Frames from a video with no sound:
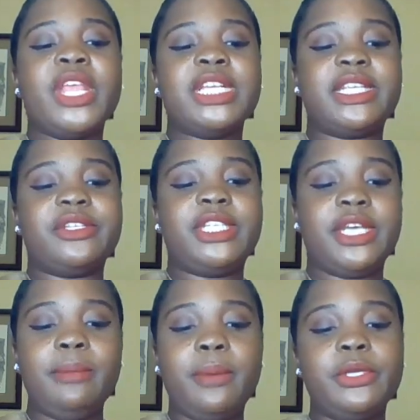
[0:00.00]
So,
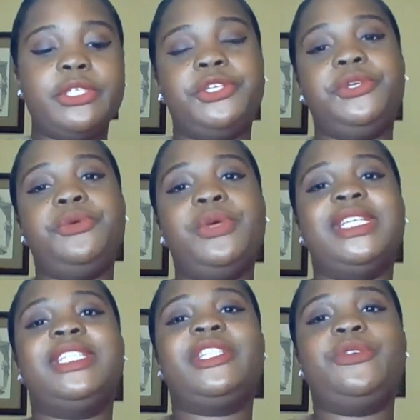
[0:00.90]
tip number 2
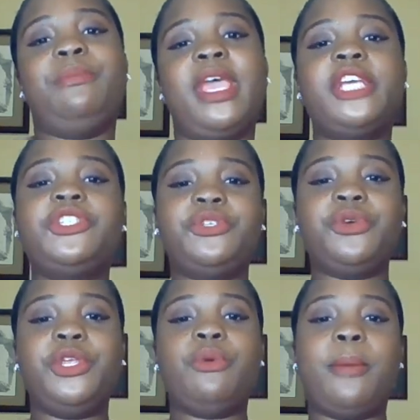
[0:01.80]
is to make
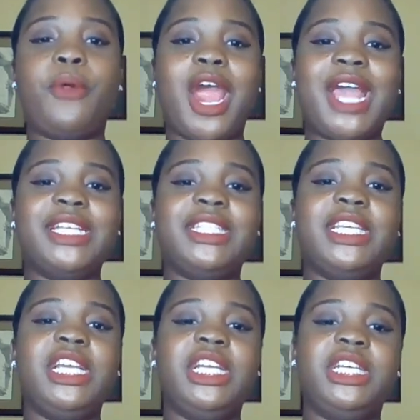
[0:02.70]
sure you are
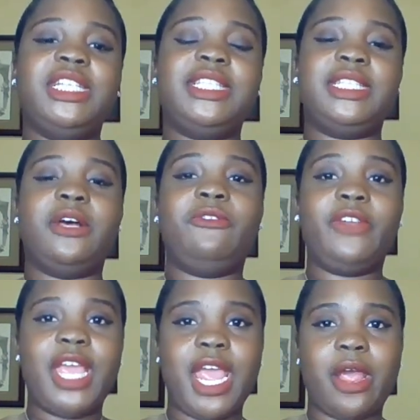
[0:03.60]
practicing good
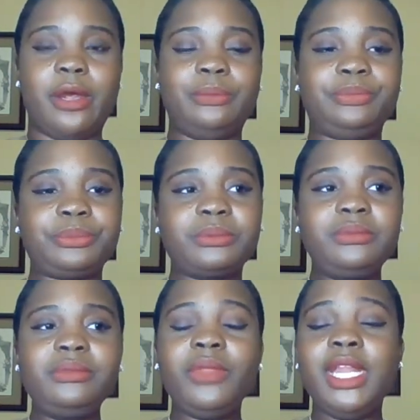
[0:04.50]
self care.
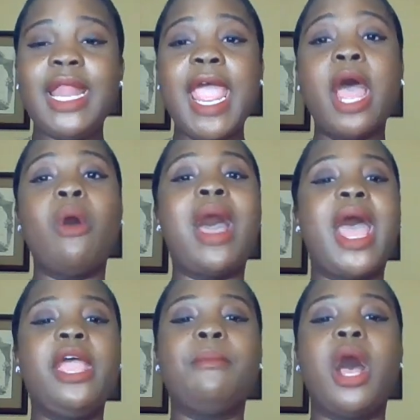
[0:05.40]
Now,
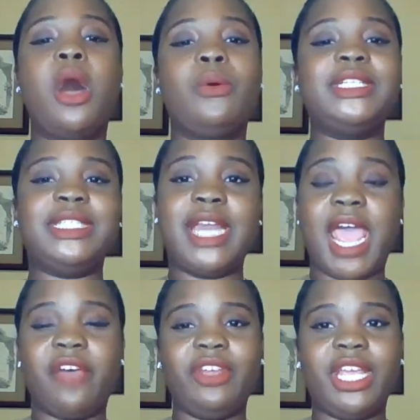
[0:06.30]
I am always an
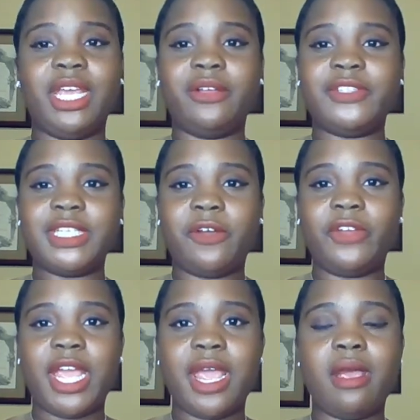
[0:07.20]
advocate of self
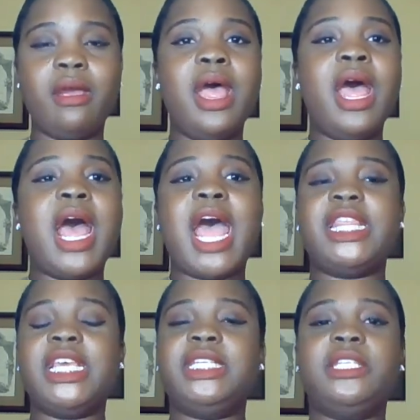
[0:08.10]
care. I
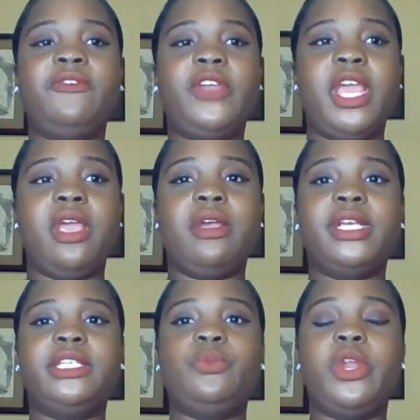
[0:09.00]
think self care
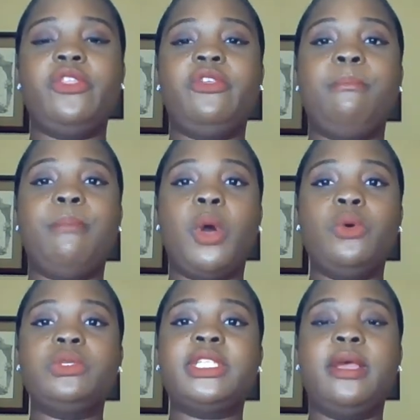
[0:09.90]
is one of the
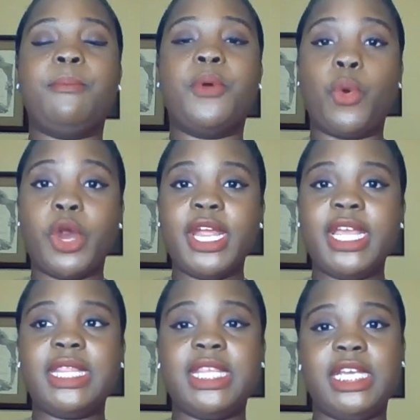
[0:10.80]
most
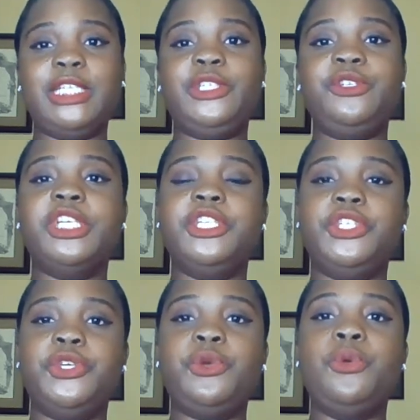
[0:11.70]
important things you can
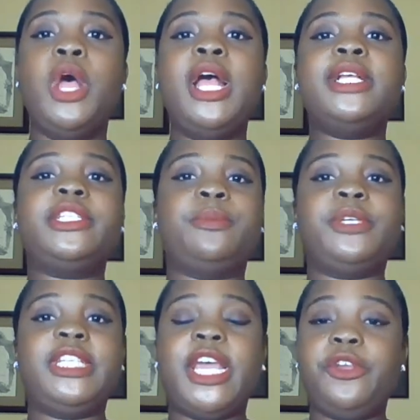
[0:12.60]
do to
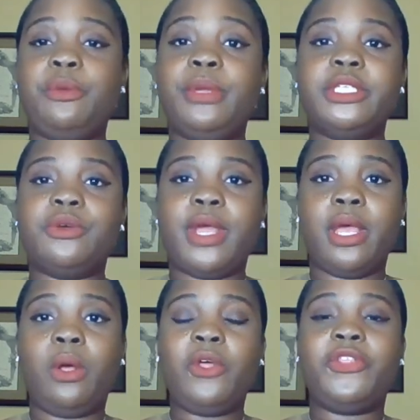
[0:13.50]
protect your mental
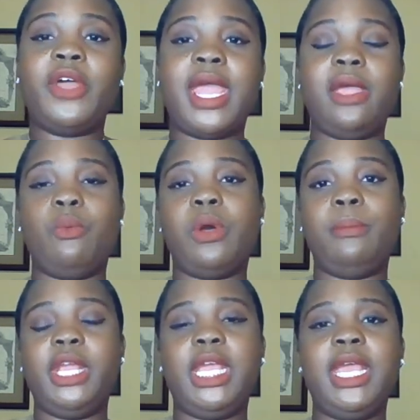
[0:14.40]
health and well
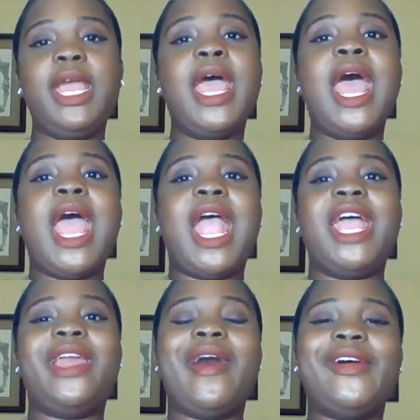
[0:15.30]
being.
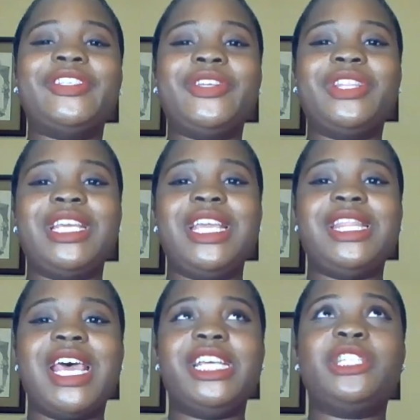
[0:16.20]
And I also think
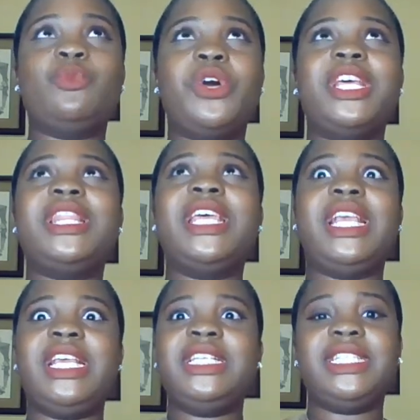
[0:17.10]
that is one of the
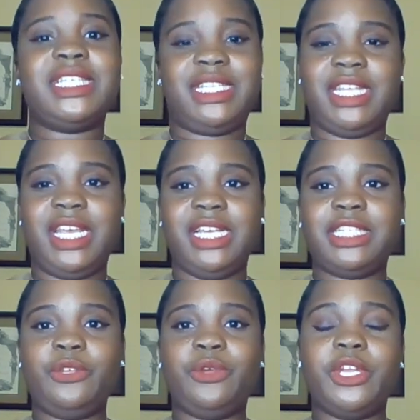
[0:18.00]
easiest
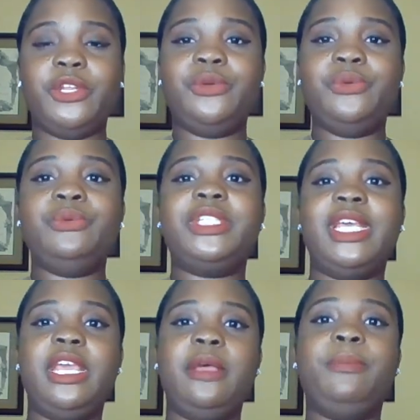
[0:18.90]
things you can do
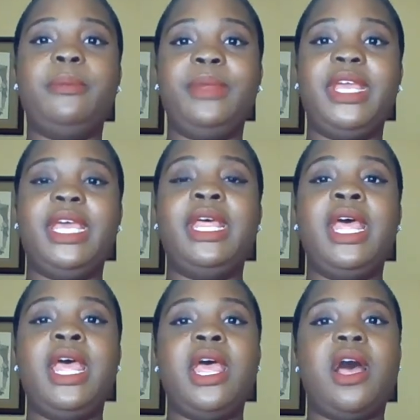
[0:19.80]
to implement
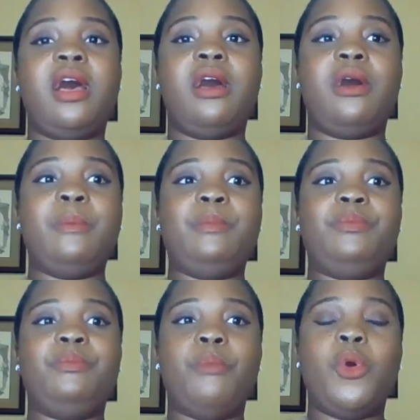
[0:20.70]

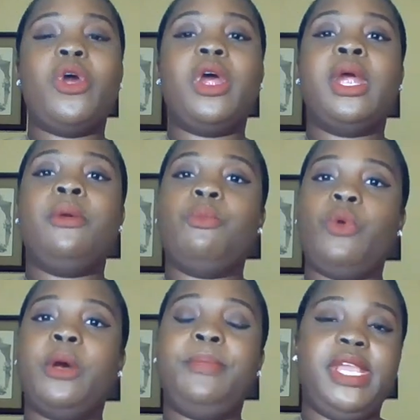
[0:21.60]
more
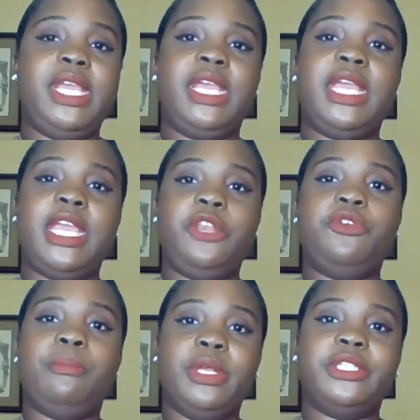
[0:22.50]
well being in
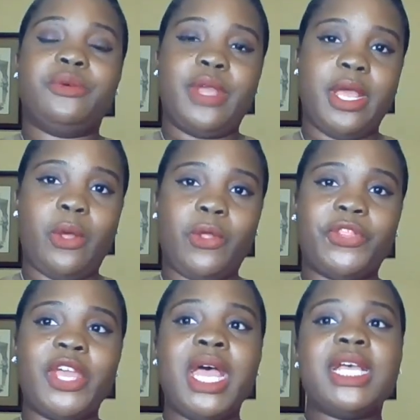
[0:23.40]
your mental
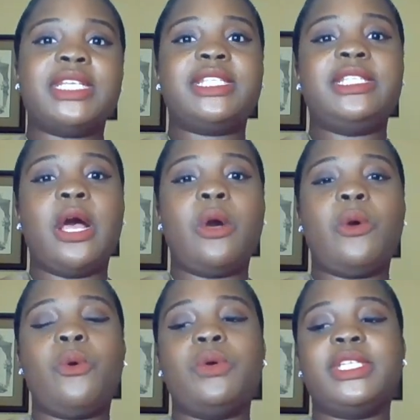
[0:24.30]
health.
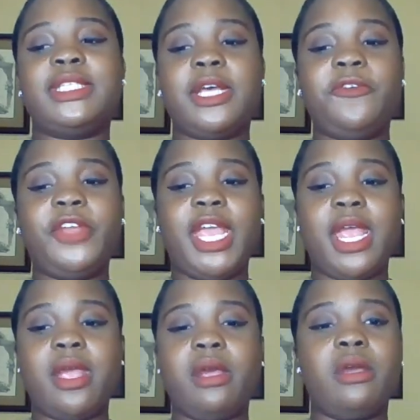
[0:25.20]
So, self
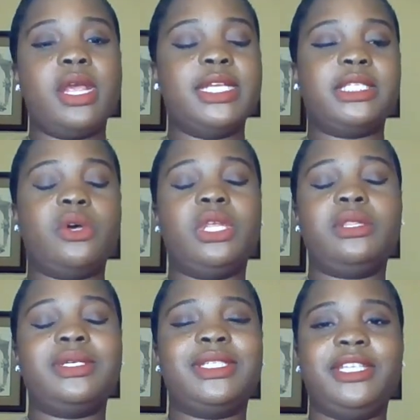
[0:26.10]
care is going to
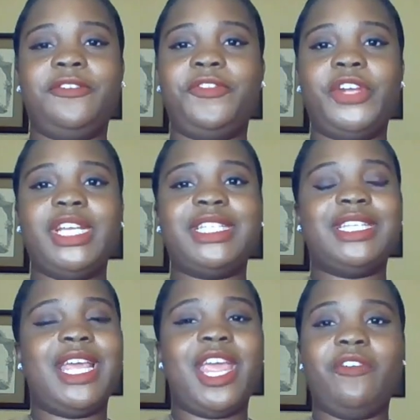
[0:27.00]
look different
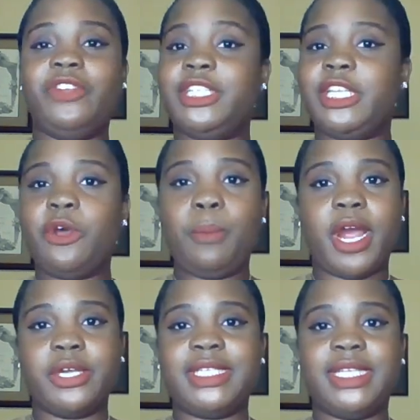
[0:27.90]
to every single
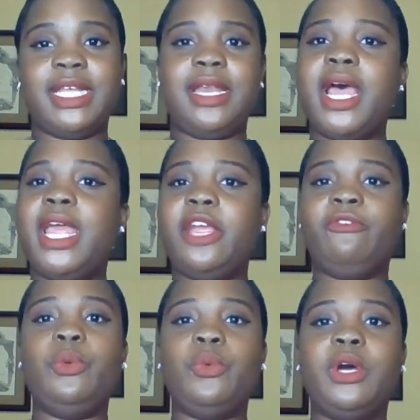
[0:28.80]
person. Not
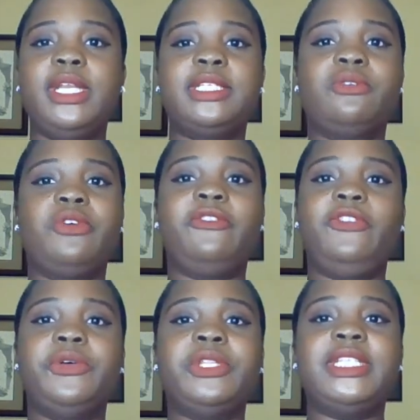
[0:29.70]
everyone is going to
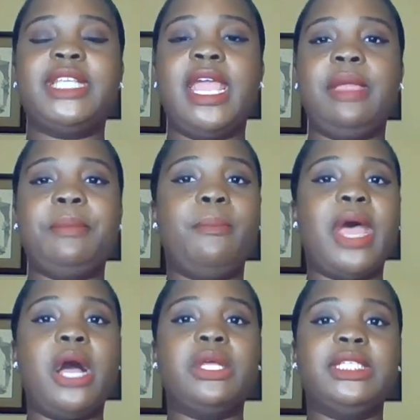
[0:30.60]
feel the same
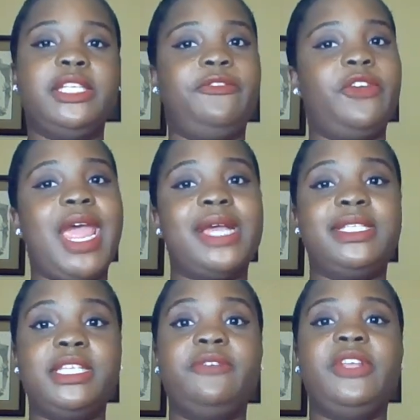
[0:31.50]
about the different
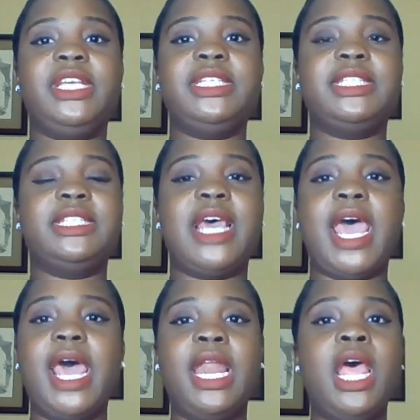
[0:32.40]
activities
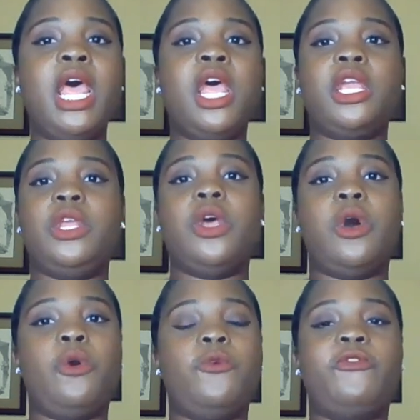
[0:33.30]
that,
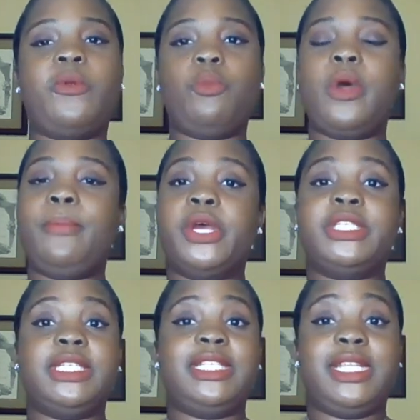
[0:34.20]
from one
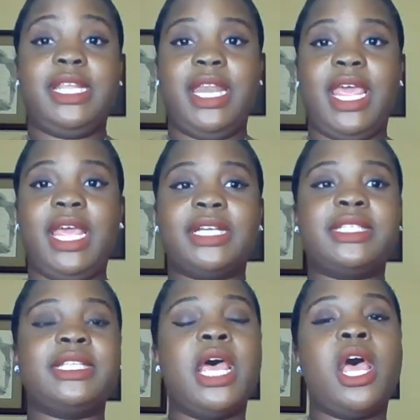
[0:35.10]
person to the
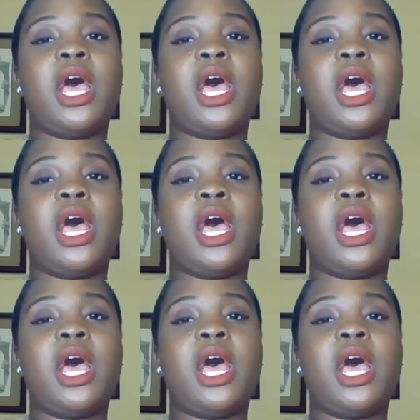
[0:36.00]
next.